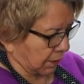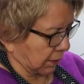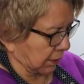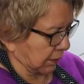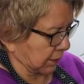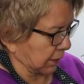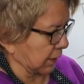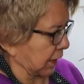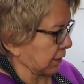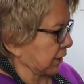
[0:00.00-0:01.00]
and it did
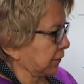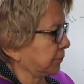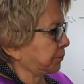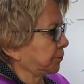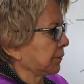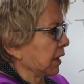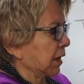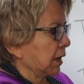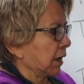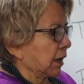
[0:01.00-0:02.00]
nothing.
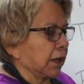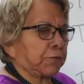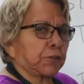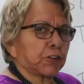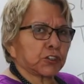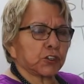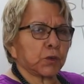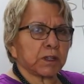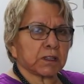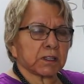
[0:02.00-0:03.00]
If you're
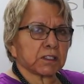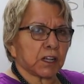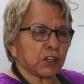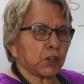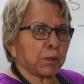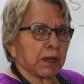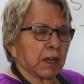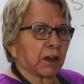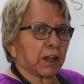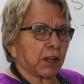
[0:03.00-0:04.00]
doing this on human
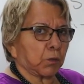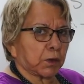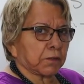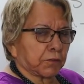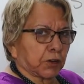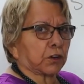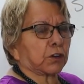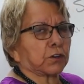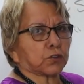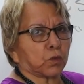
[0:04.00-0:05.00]
hair, it would have
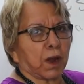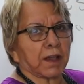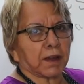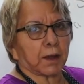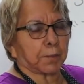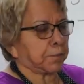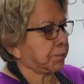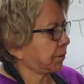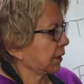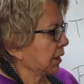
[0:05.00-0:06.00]
curled right up.
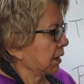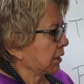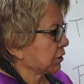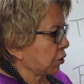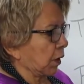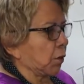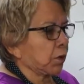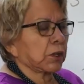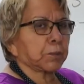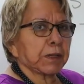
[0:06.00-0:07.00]
So I
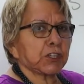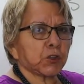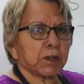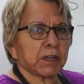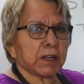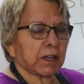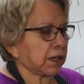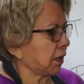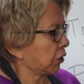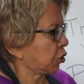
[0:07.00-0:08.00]
will be doing it
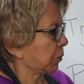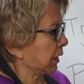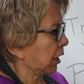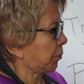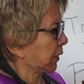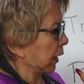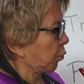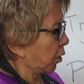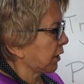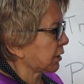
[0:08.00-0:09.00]
again on human hair, but I
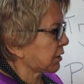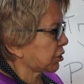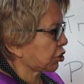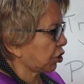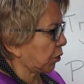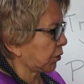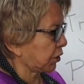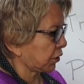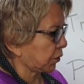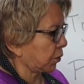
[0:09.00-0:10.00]
wanted to show
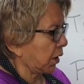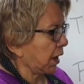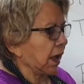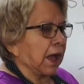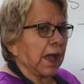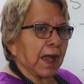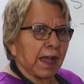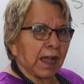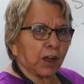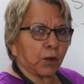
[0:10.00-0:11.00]
you
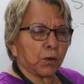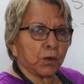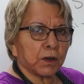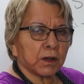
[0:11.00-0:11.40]
how